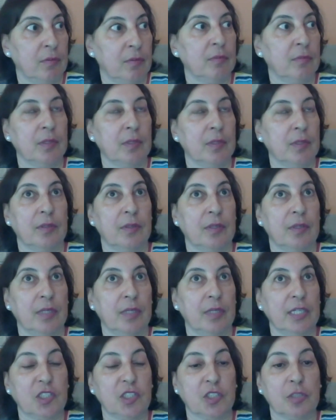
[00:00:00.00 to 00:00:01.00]
the
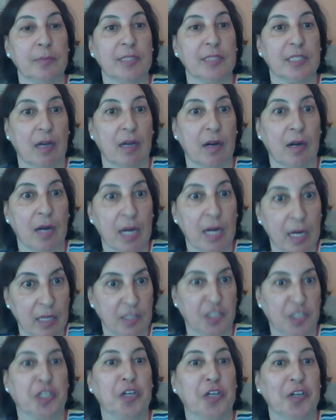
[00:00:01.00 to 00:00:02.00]
instruments are
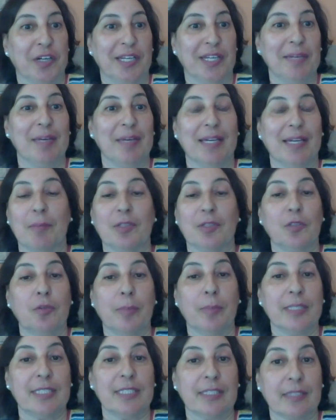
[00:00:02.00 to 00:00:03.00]
screaming, but
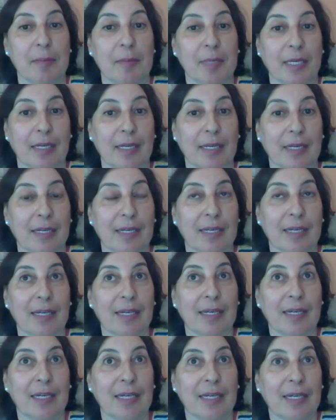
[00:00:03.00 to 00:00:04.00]
nobody's coming.
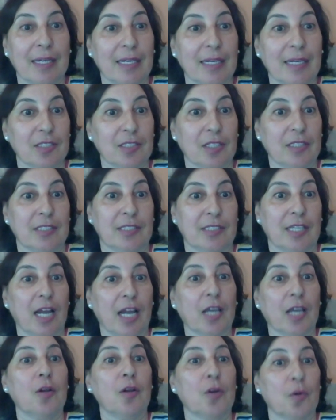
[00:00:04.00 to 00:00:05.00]
It's a
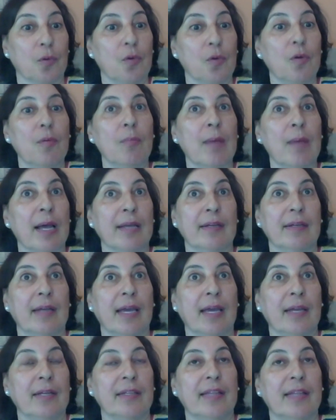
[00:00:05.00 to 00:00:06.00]
regular room,
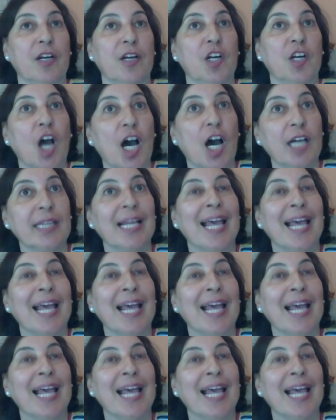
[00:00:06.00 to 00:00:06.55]
and they're not